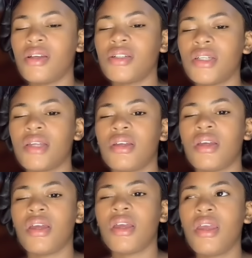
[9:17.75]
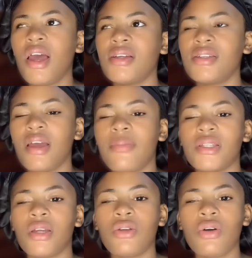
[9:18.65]
And she say, you can't see? I'm going
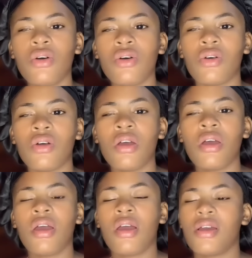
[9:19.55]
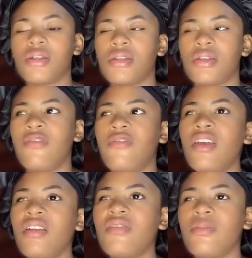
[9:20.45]
to say, no. I just say,
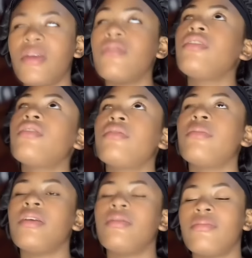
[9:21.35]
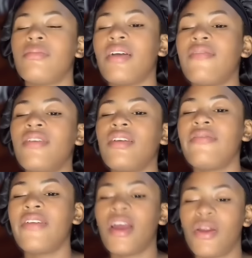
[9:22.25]
feel for me. Me a feel
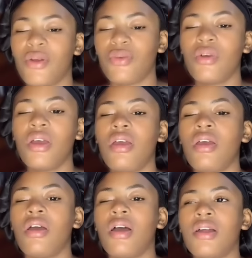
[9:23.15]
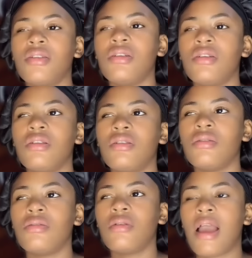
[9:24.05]
for you know. Until,
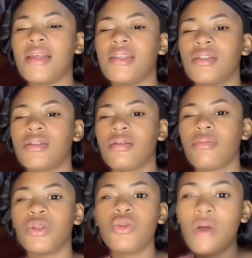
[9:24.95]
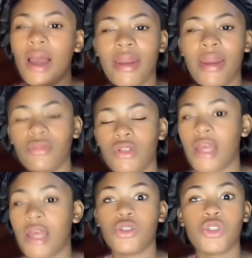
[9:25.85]
because my two eyes
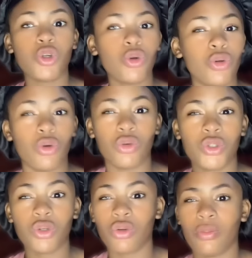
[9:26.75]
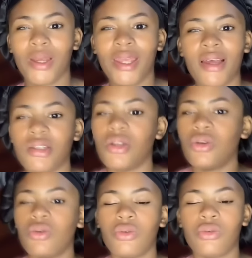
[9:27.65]
shut down. I can't say
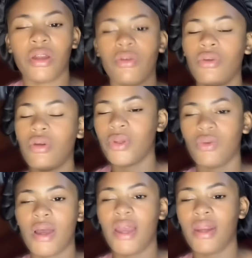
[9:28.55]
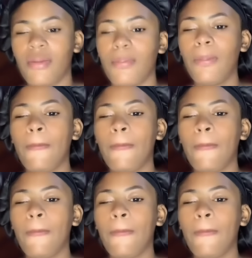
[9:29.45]
no out of none of my two eyes.